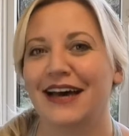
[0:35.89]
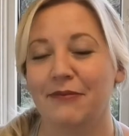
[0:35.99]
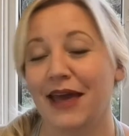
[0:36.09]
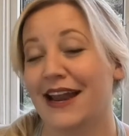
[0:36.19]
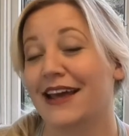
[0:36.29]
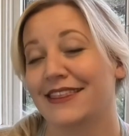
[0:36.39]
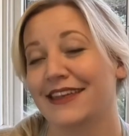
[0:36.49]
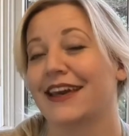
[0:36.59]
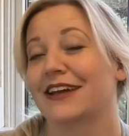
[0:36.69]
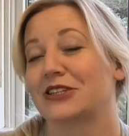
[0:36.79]
and I
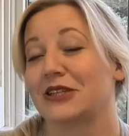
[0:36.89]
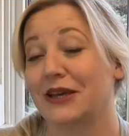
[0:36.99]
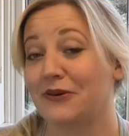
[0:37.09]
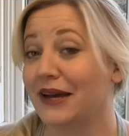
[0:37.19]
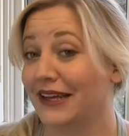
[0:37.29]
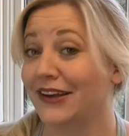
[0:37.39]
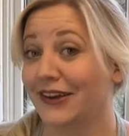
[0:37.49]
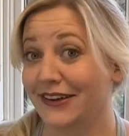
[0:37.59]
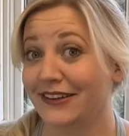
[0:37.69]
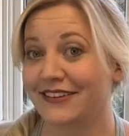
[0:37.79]
think actually quite
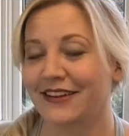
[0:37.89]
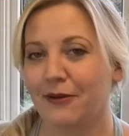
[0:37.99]
good